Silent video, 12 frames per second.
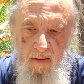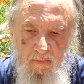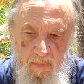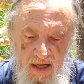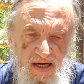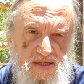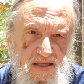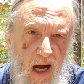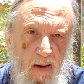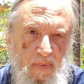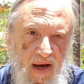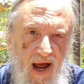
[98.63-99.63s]
Please
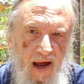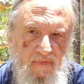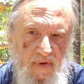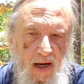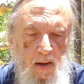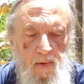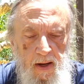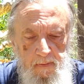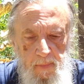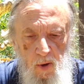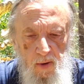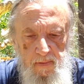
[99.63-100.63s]
stop laughing at my
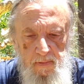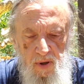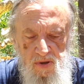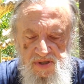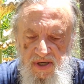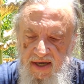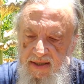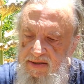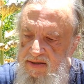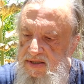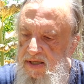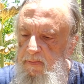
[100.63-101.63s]
bird
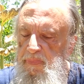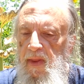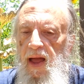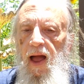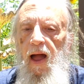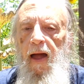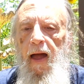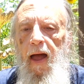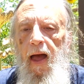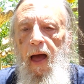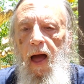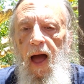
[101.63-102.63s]
impersonations.
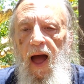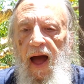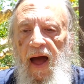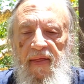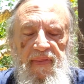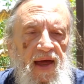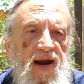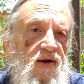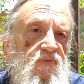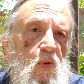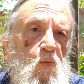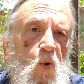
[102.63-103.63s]
And then
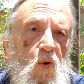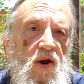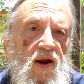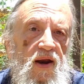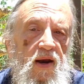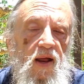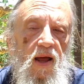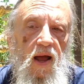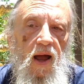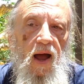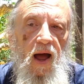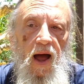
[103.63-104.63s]
every morning
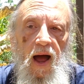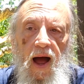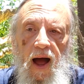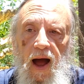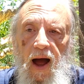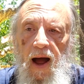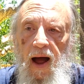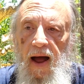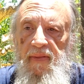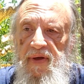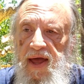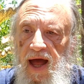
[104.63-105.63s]

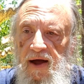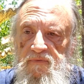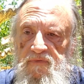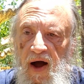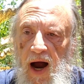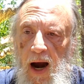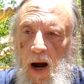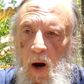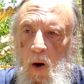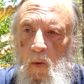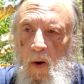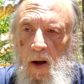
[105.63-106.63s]
at the
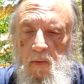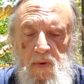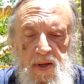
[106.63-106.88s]
campfire, while